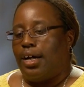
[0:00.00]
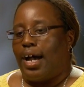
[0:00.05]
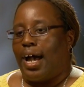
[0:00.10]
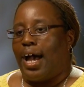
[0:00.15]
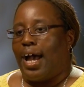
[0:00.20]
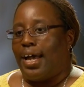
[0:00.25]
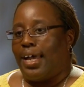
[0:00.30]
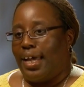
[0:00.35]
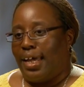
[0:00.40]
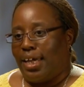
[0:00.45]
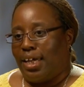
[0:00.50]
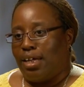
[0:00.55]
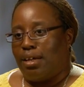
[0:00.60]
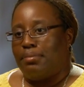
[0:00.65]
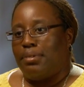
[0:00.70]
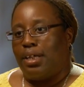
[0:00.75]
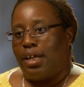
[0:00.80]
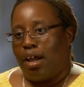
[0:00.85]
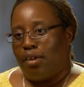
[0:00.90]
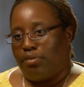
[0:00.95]
I
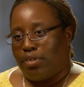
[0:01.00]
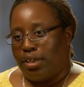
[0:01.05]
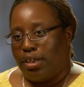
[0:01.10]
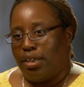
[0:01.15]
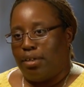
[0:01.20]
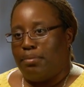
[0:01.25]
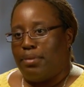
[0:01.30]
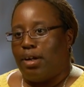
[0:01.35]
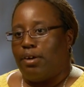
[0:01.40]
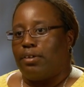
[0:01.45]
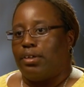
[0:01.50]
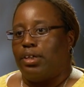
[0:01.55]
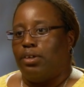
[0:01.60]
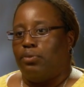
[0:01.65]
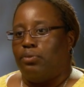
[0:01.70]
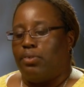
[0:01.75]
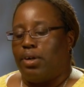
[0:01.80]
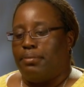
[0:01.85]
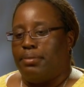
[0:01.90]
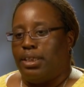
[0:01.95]
am an
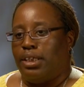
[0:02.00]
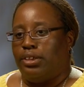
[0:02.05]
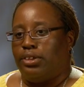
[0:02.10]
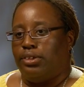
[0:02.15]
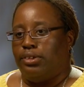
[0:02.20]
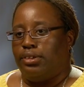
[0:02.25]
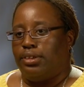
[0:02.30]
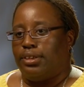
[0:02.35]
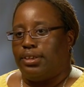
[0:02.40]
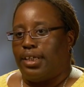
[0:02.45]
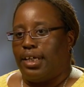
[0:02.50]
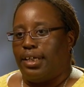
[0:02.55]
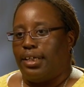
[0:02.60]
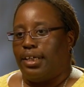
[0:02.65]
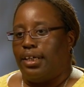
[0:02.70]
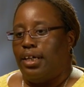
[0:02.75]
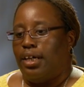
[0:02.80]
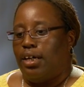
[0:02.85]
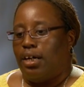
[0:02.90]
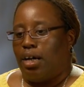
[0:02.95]
African-American woman, as you
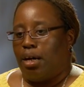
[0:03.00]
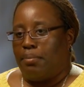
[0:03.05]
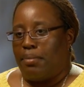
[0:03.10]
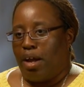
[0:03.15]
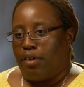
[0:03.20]
stated. I'm